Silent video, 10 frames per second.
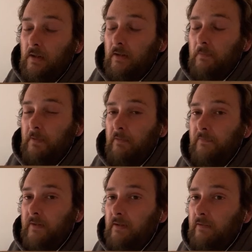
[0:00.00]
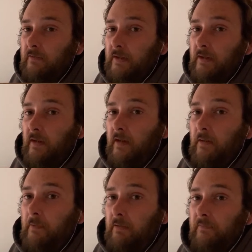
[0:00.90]
you're bound to get shakes and you're
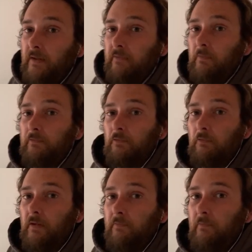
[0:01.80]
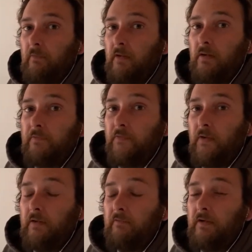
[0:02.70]
bound to get withdrawal symptoms like
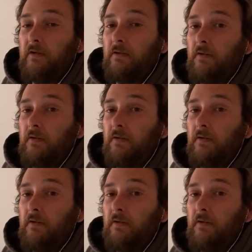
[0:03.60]
diarrhea.